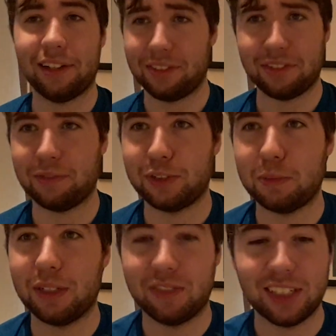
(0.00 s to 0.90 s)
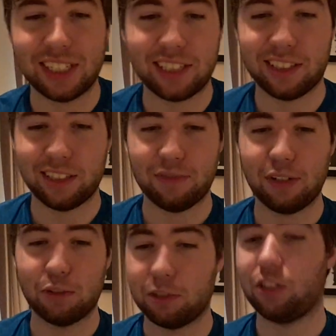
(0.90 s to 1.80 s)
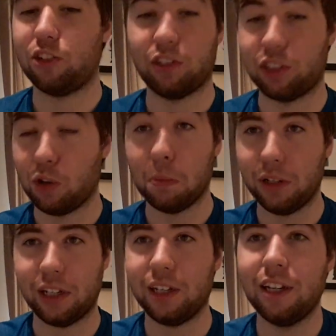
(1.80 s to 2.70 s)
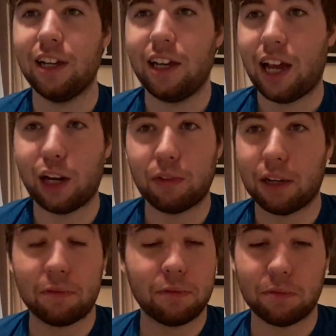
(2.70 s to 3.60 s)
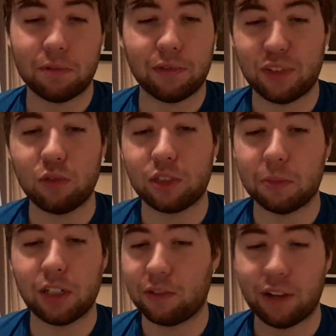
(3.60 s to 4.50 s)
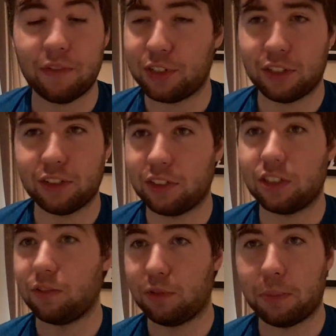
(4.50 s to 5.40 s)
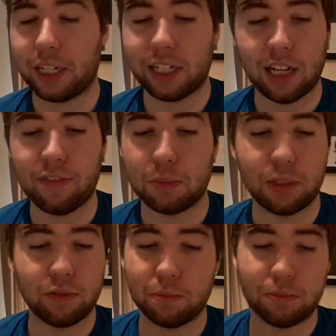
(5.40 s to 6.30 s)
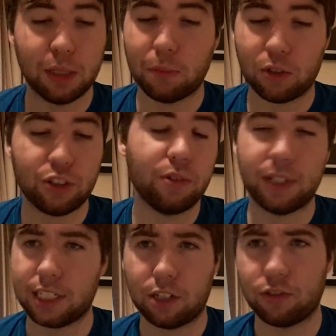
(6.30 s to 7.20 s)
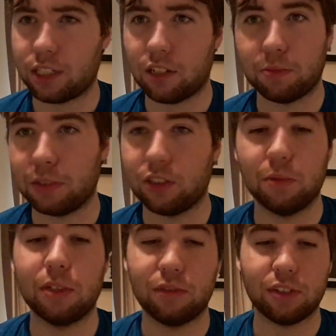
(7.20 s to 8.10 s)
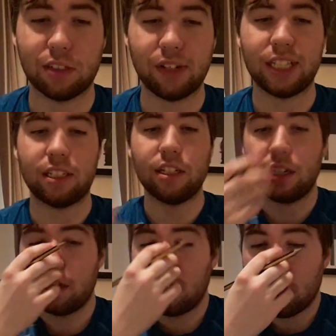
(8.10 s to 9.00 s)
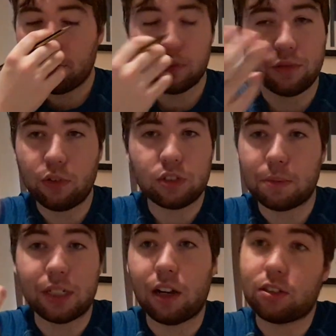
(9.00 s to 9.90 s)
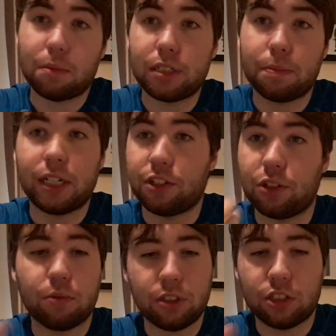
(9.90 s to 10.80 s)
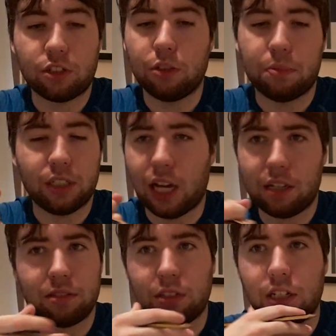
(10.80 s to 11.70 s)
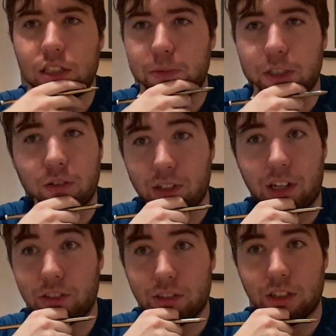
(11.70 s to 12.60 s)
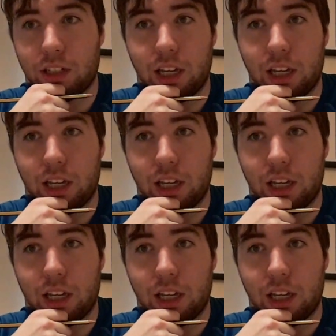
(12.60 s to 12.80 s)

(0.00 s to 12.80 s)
and stuff, would you believe, in the 60s and 50s when the country had no money, and we have loads of money for everything under the sun, for bringing everybody from Timbuktu, etc., etc. But there's no money for the defense. For the first time in a long time, it's a billion euro, which is good. But to be totally honest,